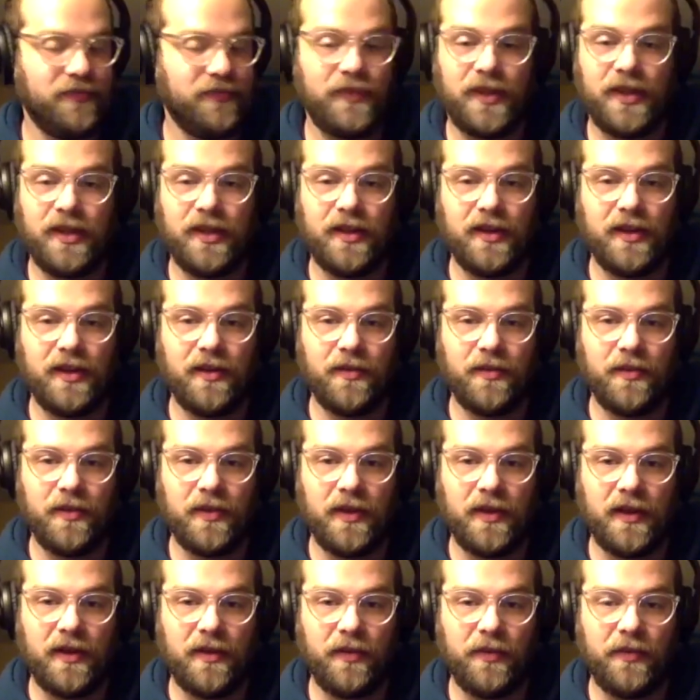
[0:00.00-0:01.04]
you know,
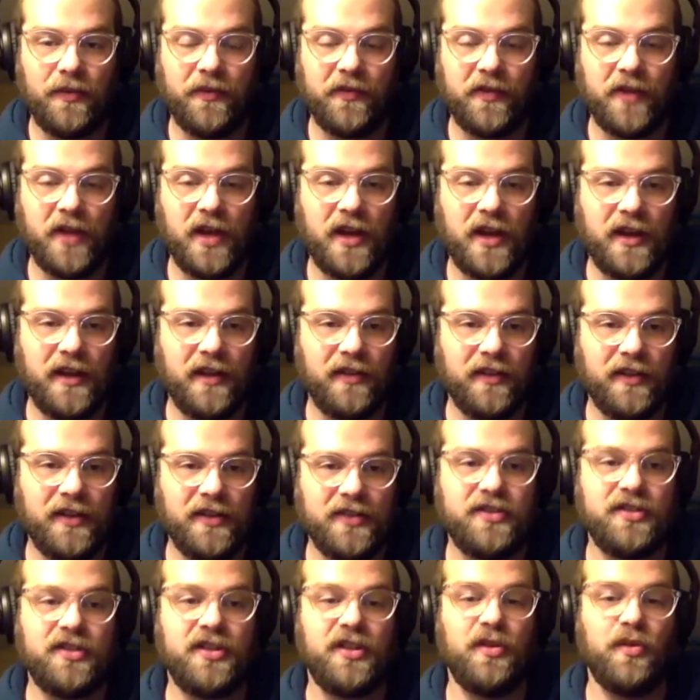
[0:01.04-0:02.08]
we've got at
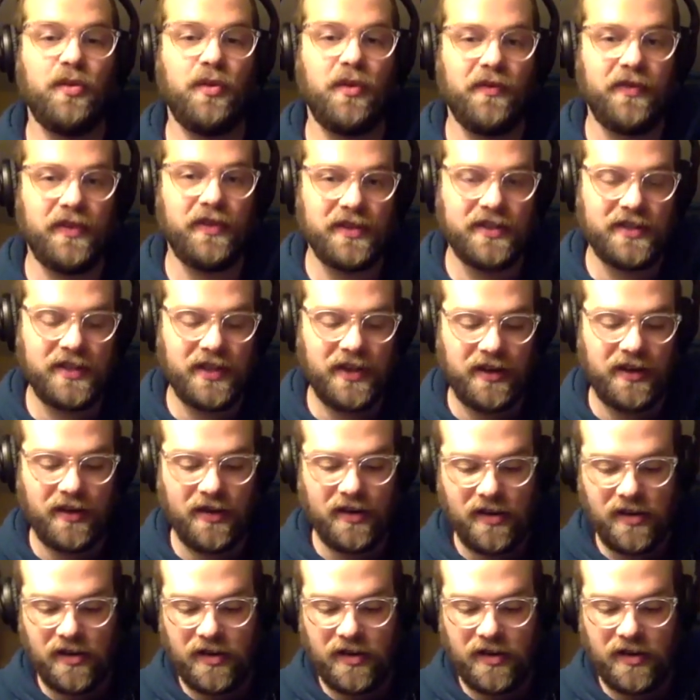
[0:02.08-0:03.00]
least two of us here.